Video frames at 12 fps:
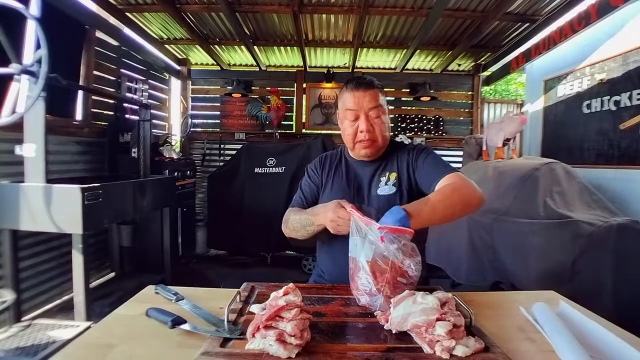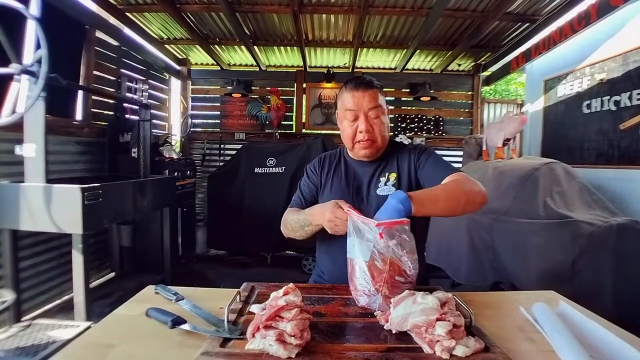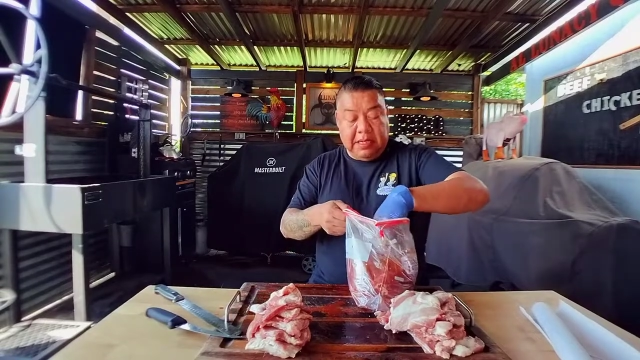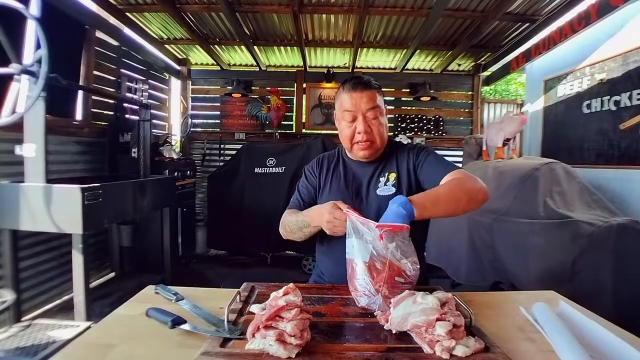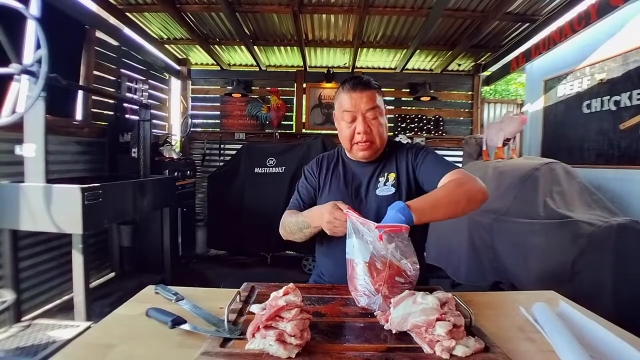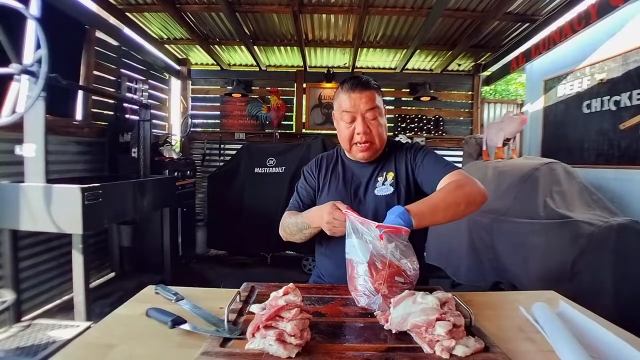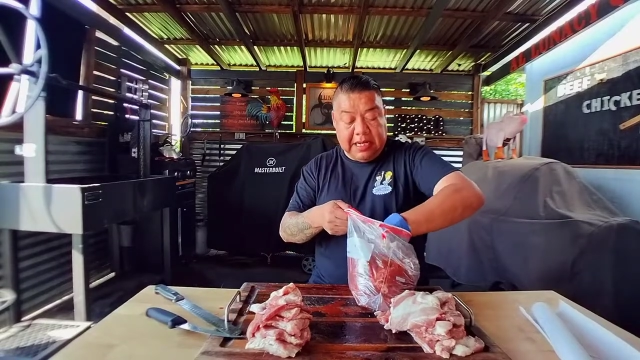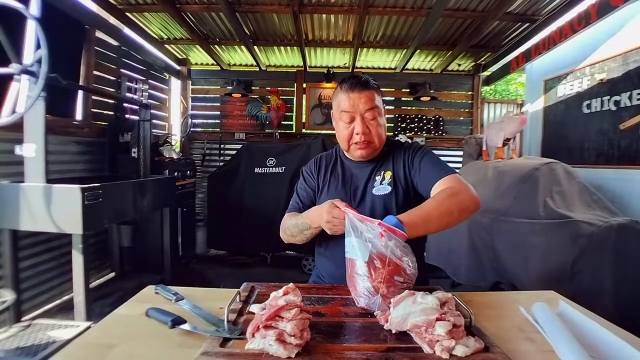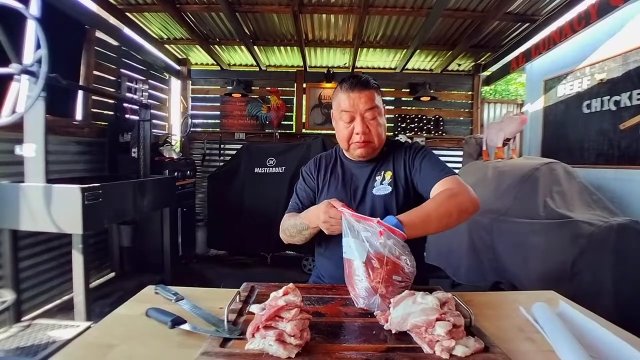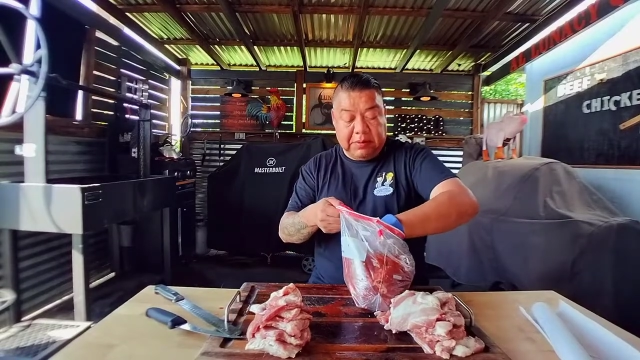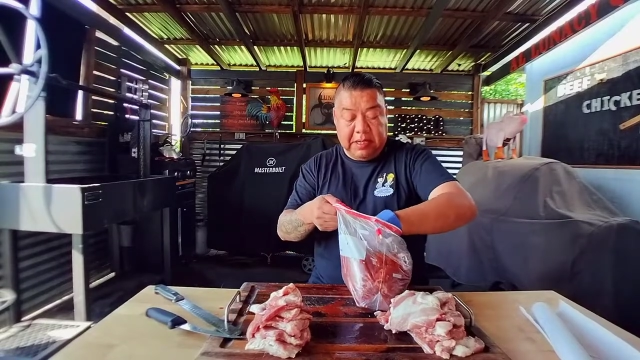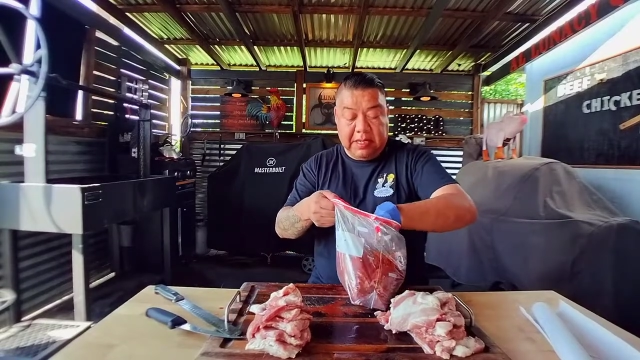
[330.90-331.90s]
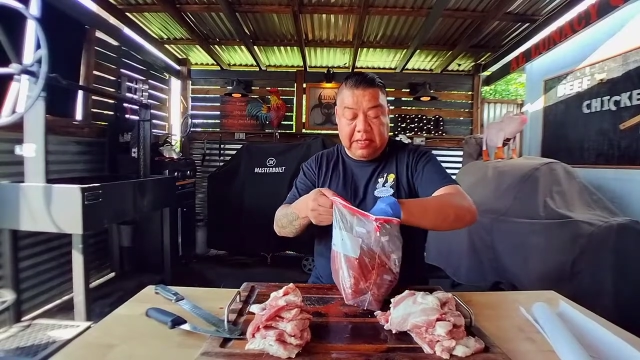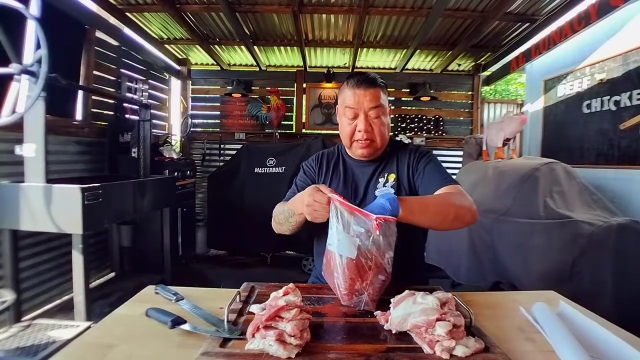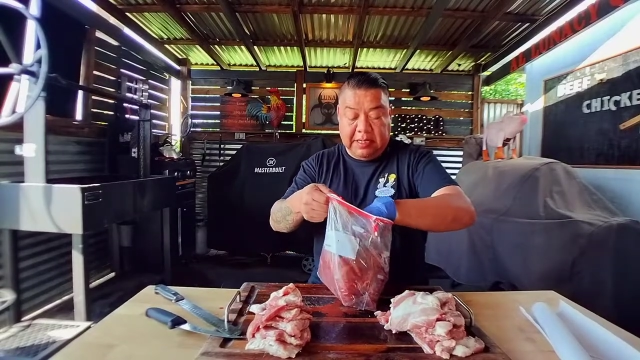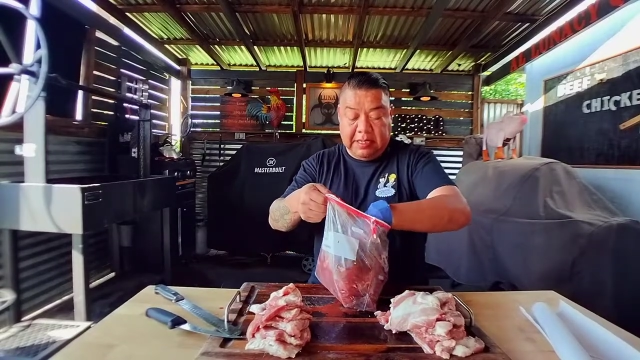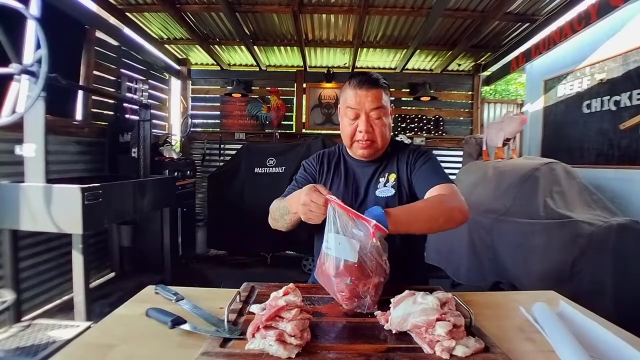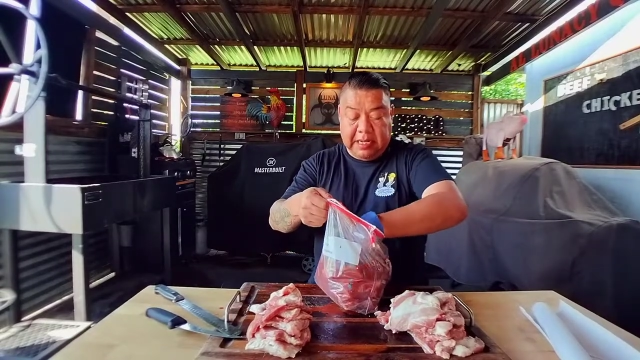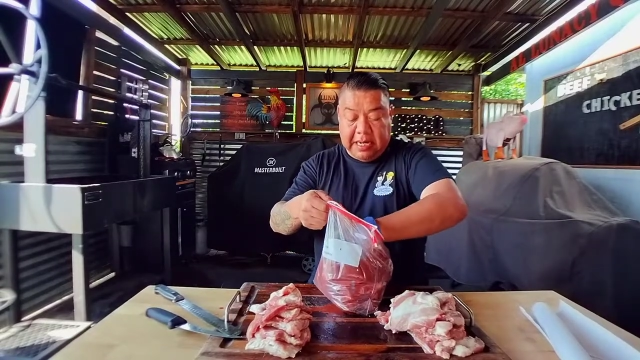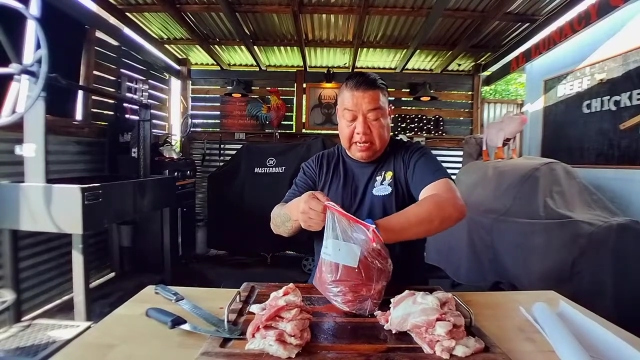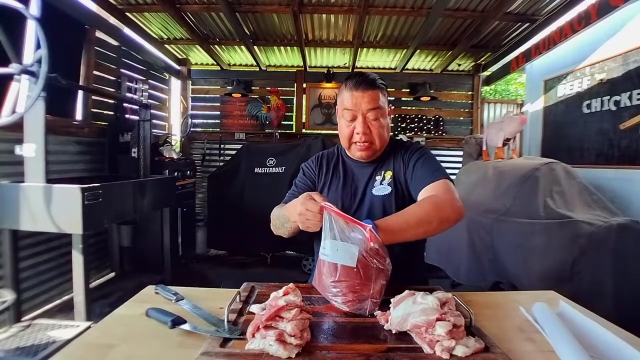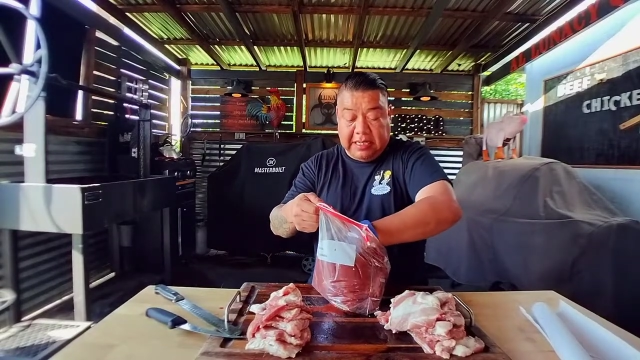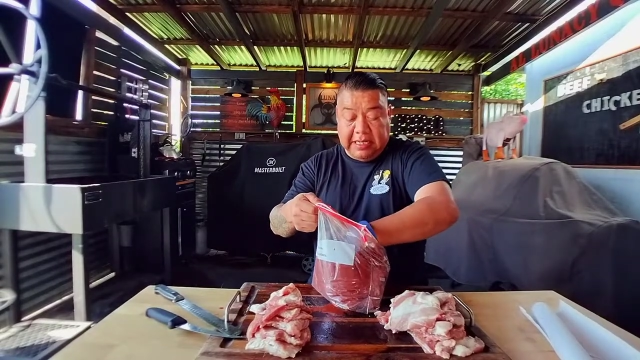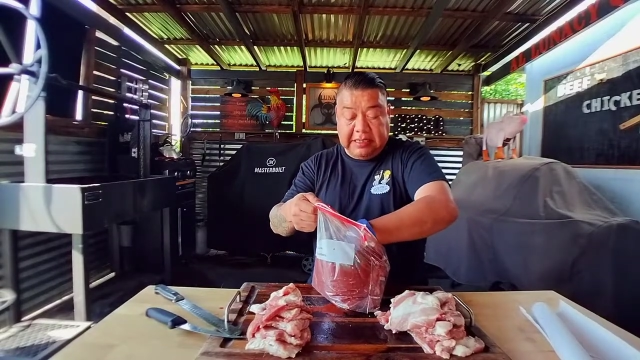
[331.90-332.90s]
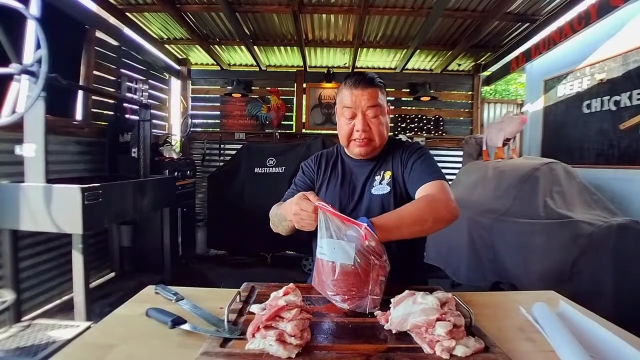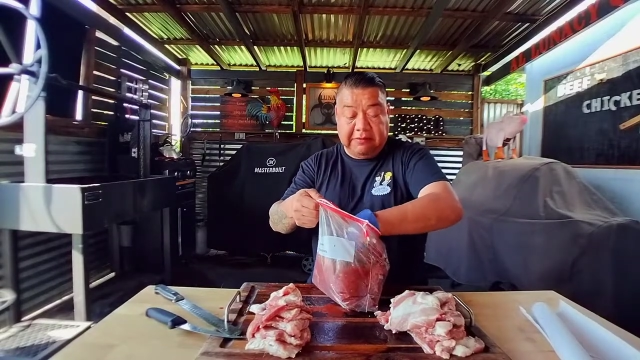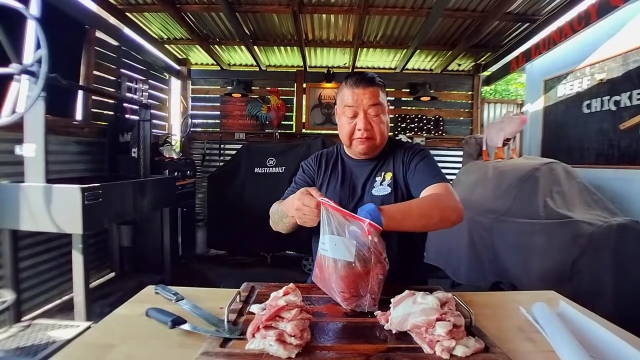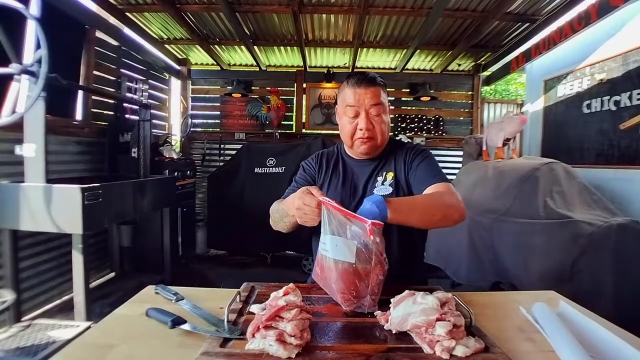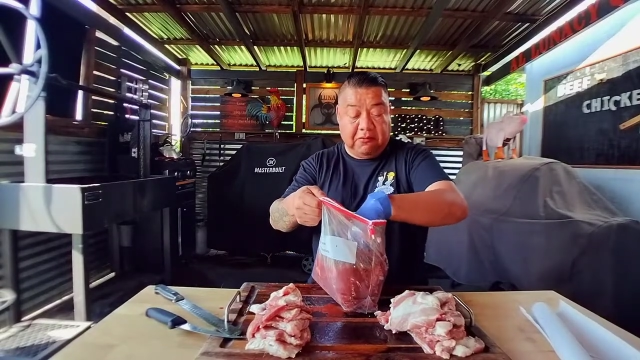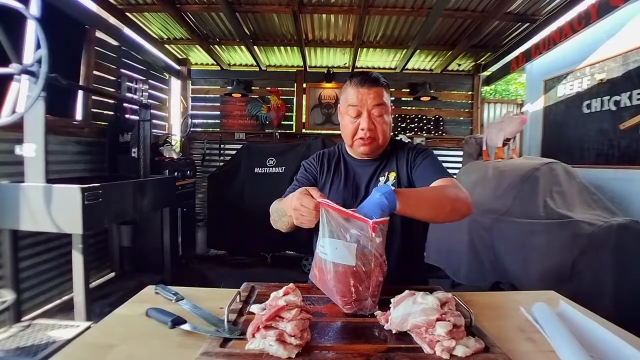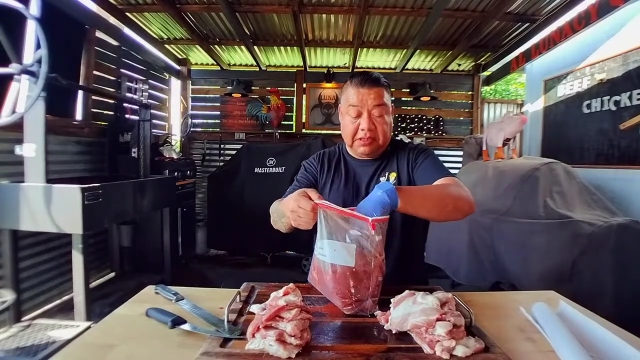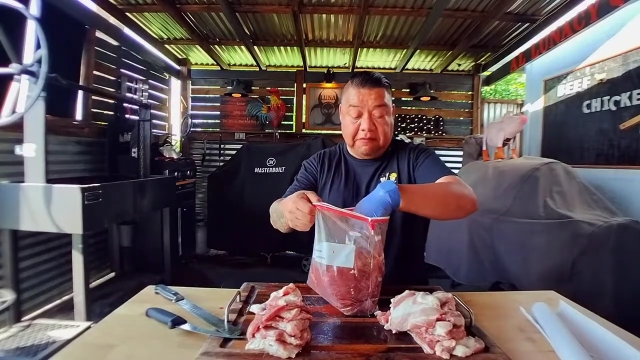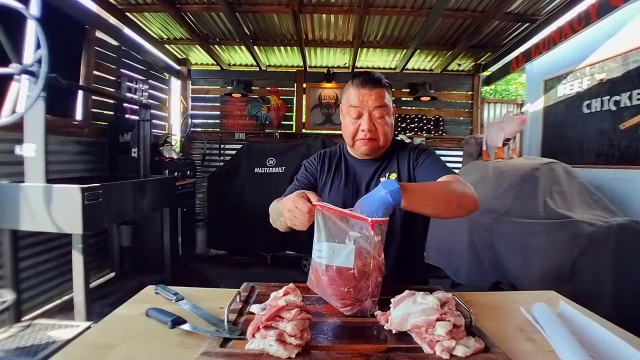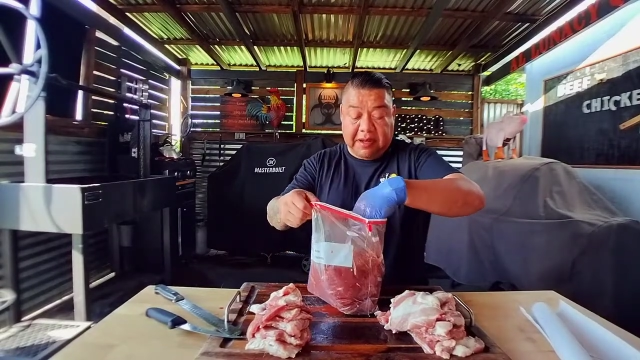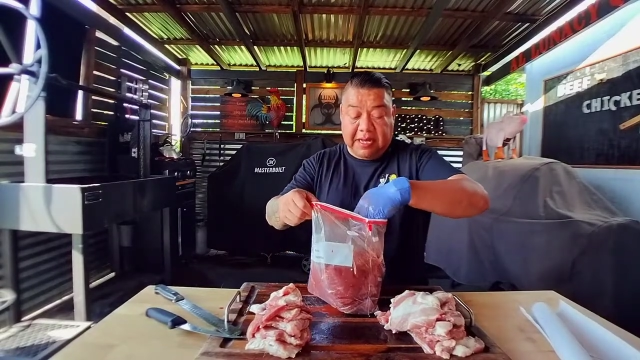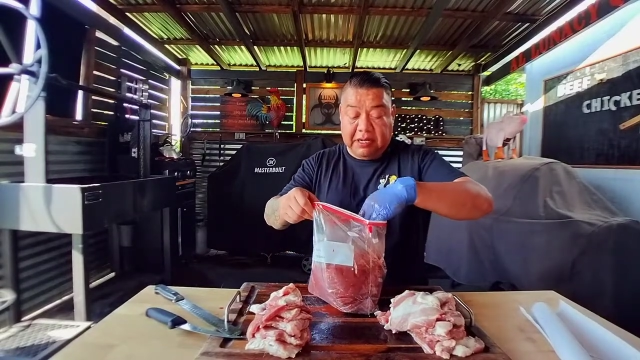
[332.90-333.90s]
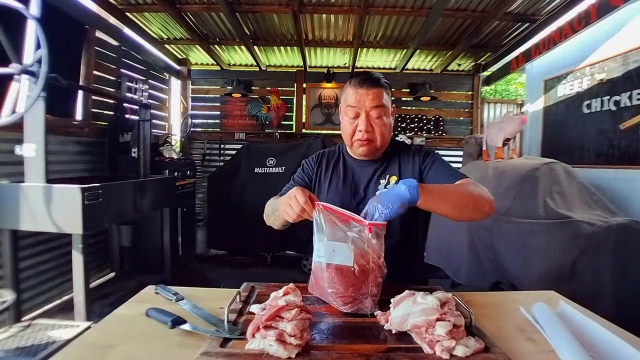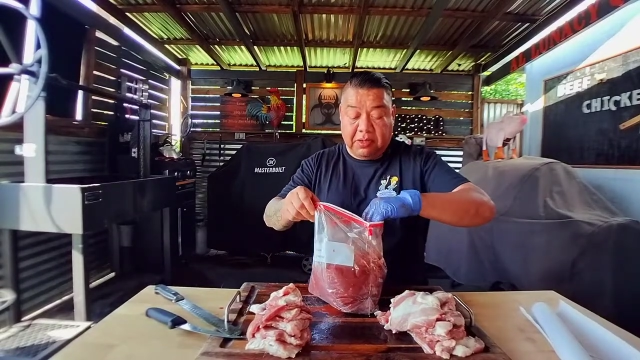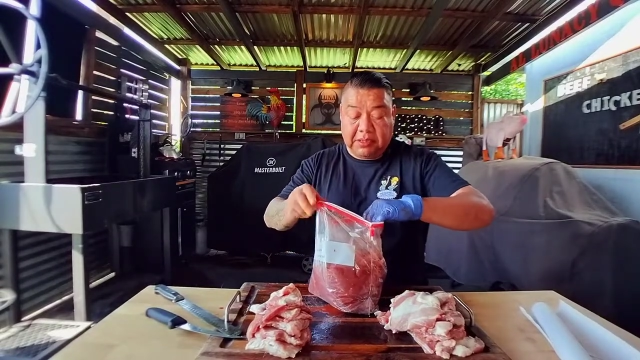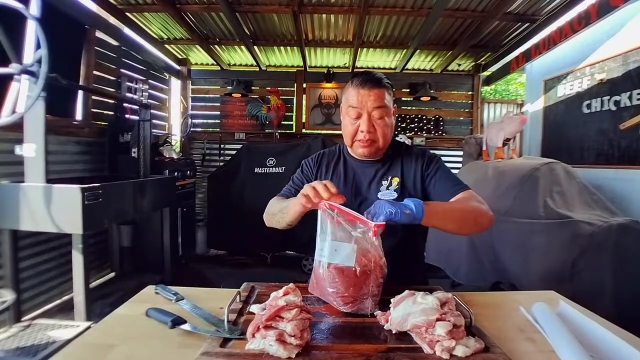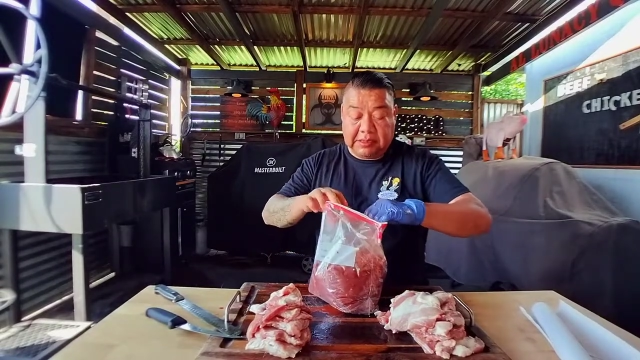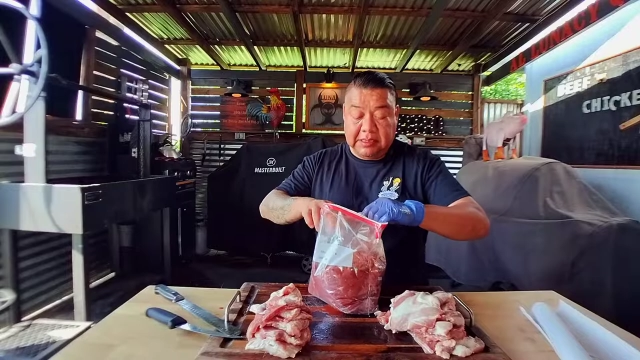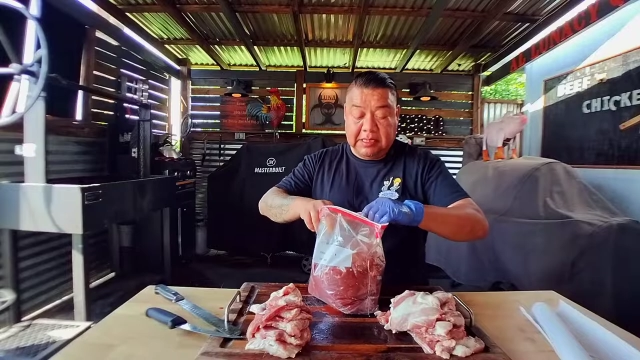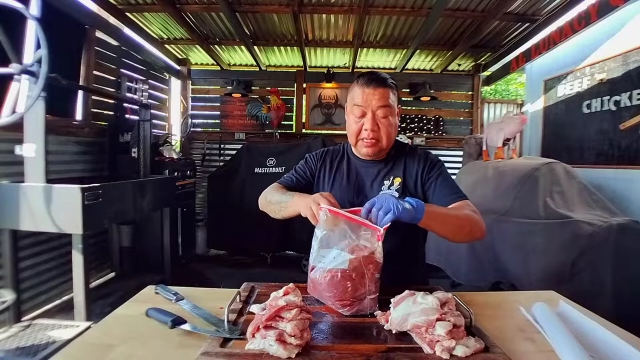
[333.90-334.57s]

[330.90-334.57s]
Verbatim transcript: And then last but not least, of course, the fatty ones.